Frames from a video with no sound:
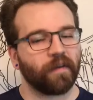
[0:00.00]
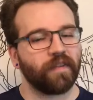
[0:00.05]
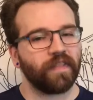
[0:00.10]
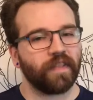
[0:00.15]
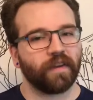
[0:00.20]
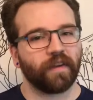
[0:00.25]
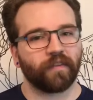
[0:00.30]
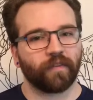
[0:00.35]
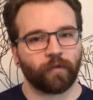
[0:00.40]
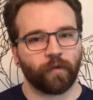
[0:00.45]
are in
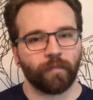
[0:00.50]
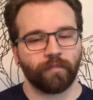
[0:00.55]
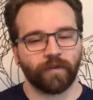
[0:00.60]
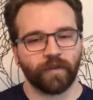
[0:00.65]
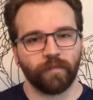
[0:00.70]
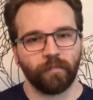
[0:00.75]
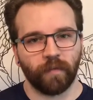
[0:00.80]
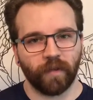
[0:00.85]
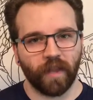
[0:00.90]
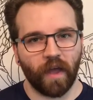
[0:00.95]
the
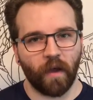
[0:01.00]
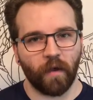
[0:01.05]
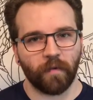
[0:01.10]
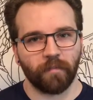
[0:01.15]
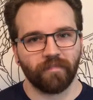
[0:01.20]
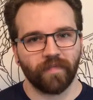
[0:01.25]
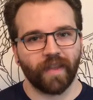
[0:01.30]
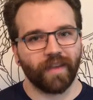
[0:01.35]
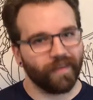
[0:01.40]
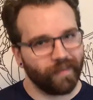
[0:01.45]
description below.
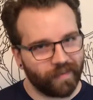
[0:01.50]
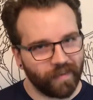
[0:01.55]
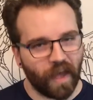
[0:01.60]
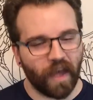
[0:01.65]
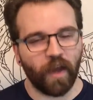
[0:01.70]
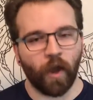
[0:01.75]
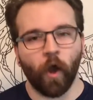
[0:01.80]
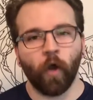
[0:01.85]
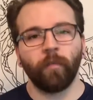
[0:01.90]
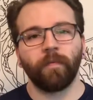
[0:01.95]

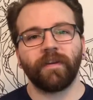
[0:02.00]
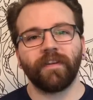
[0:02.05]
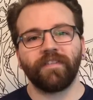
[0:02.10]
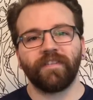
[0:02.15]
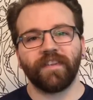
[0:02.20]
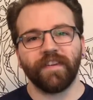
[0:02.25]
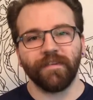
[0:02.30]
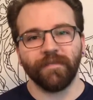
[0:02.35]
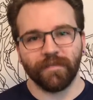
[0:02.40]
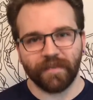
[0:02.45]
I hope to
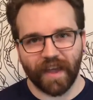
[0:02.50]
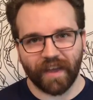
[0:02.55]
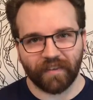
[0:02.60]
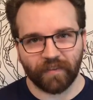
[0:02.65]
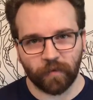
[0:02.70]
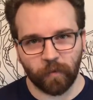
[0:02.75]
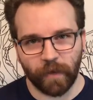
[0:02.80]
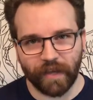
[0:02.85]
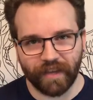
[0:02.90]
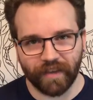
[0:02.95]
see you
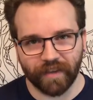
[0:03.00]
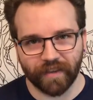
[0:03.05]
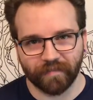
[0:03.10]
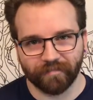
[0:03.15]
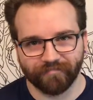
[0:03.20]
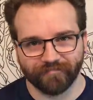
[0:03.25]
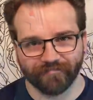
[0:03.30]
next week.